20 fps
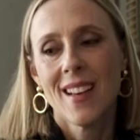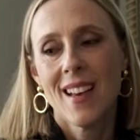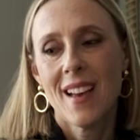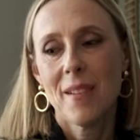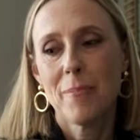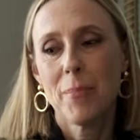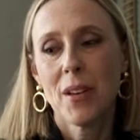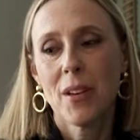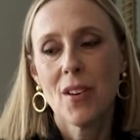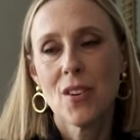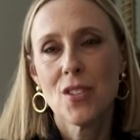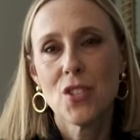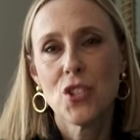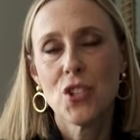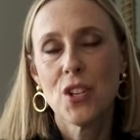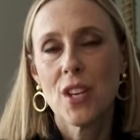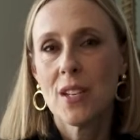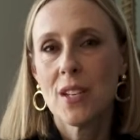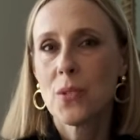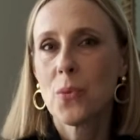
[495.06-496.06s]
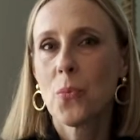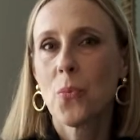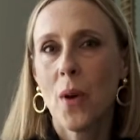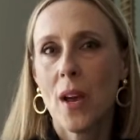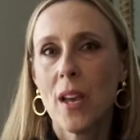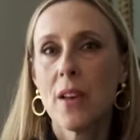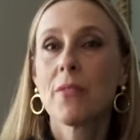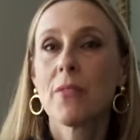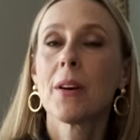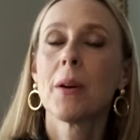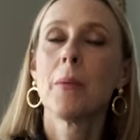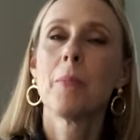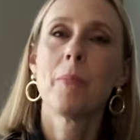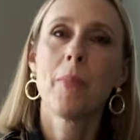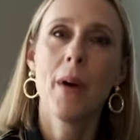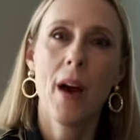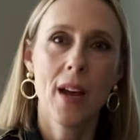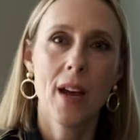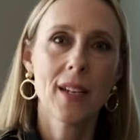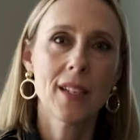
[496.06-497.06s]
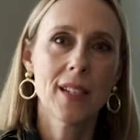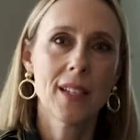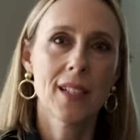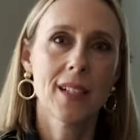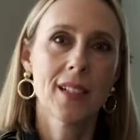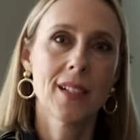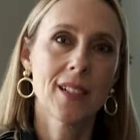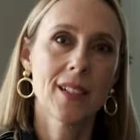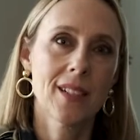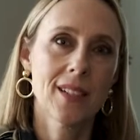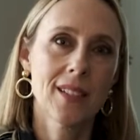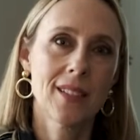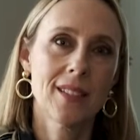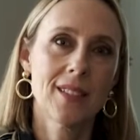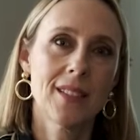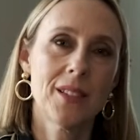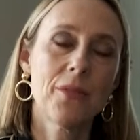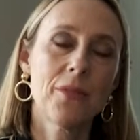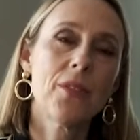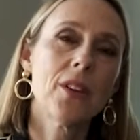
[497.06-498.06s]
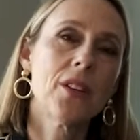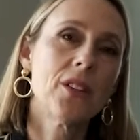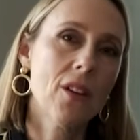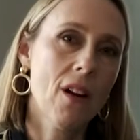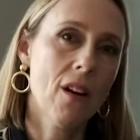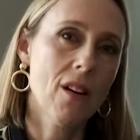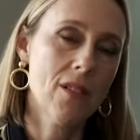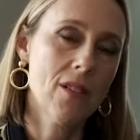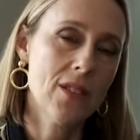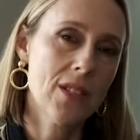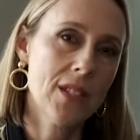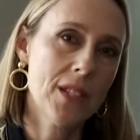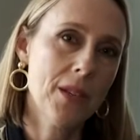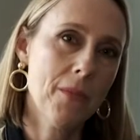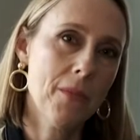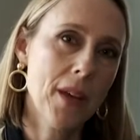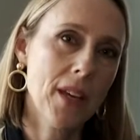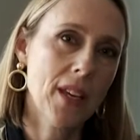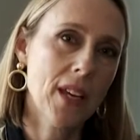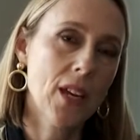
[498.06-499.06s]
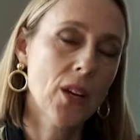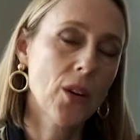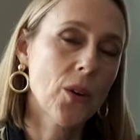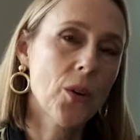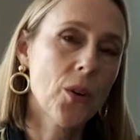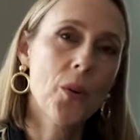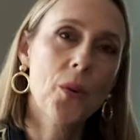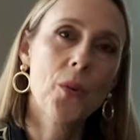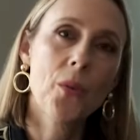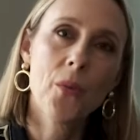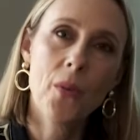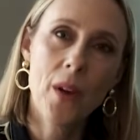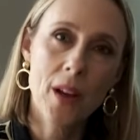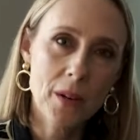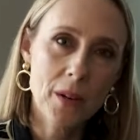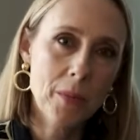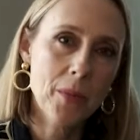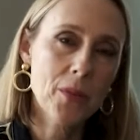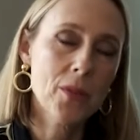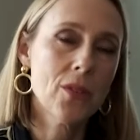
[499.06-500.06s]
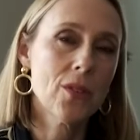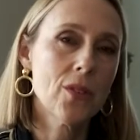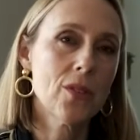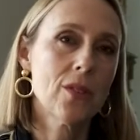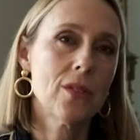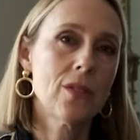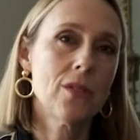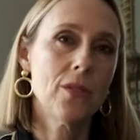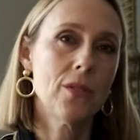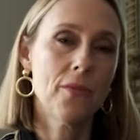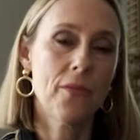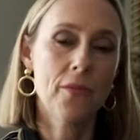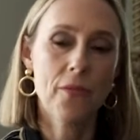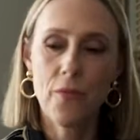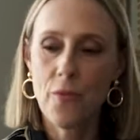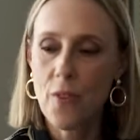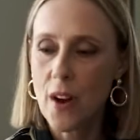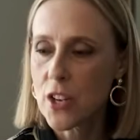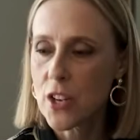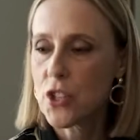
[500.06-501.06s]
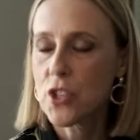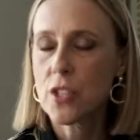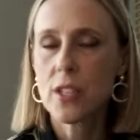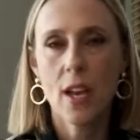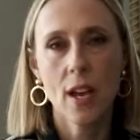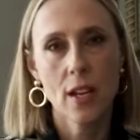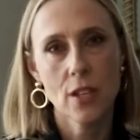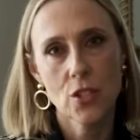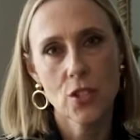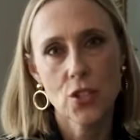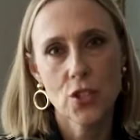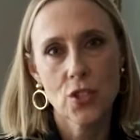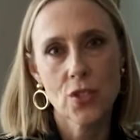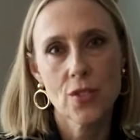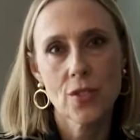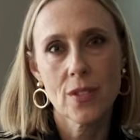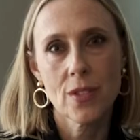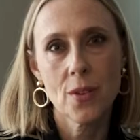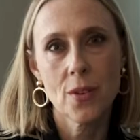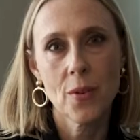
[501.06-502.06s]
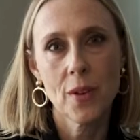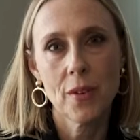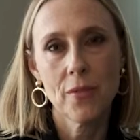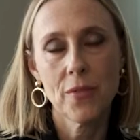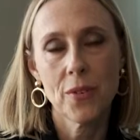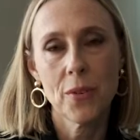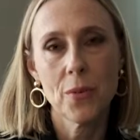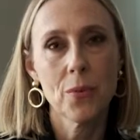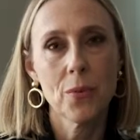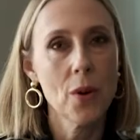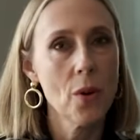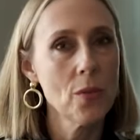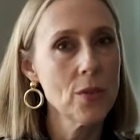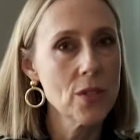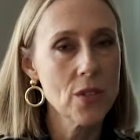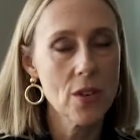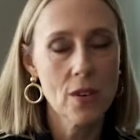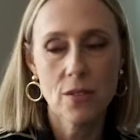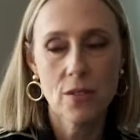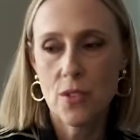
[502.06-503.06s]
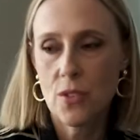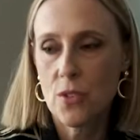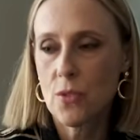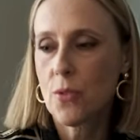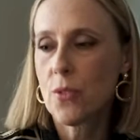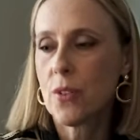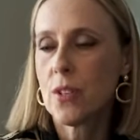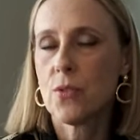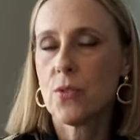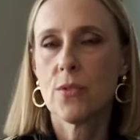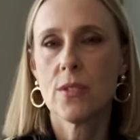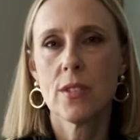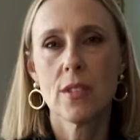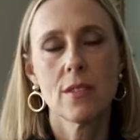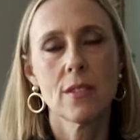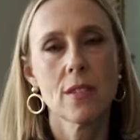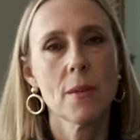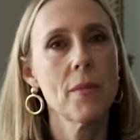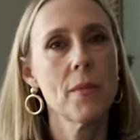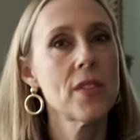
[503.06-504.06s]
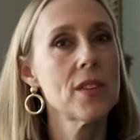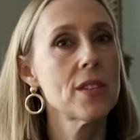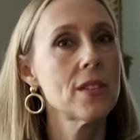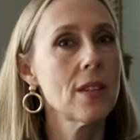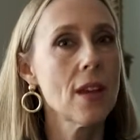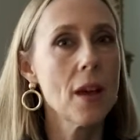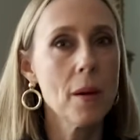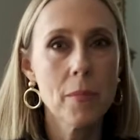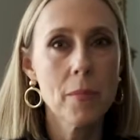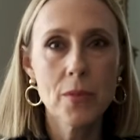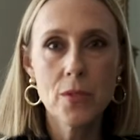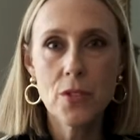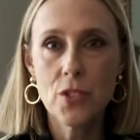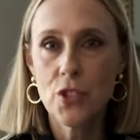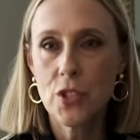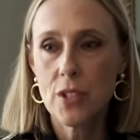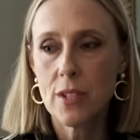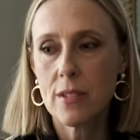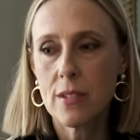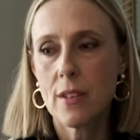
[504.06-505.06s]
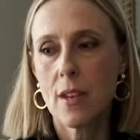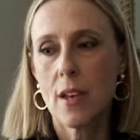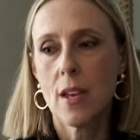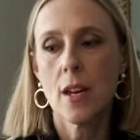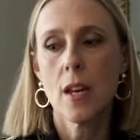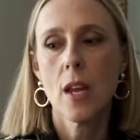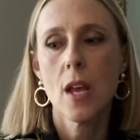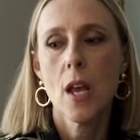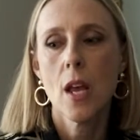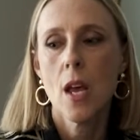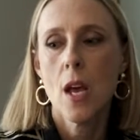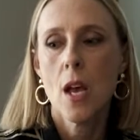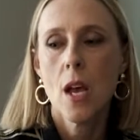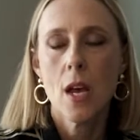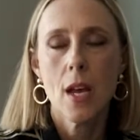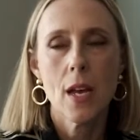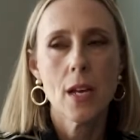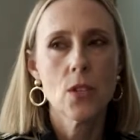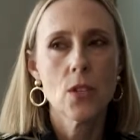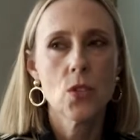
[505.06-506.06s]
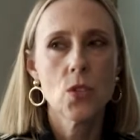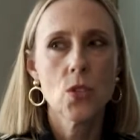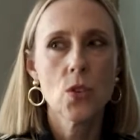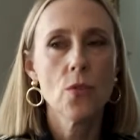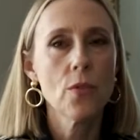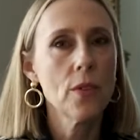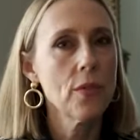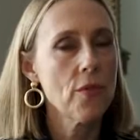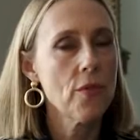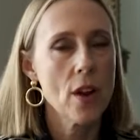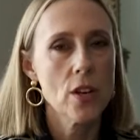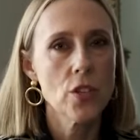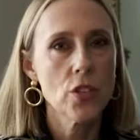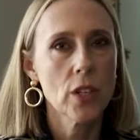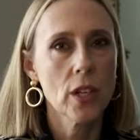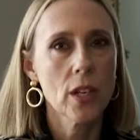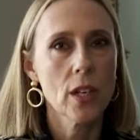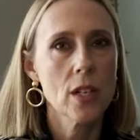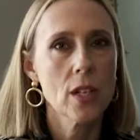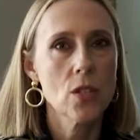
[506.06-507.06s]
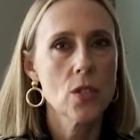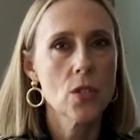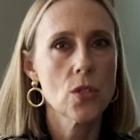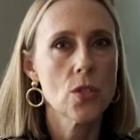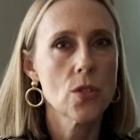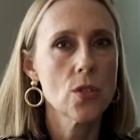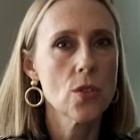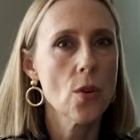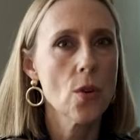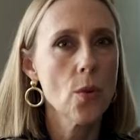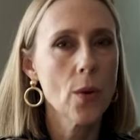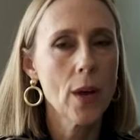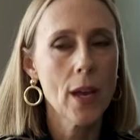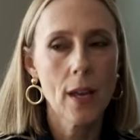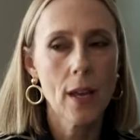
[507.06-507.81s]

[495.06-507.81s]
because she has a way of combining different yarns to make incredible fresh textures. So if you go to her store and you see some of the samples she's knit, it's so refreshing, it's so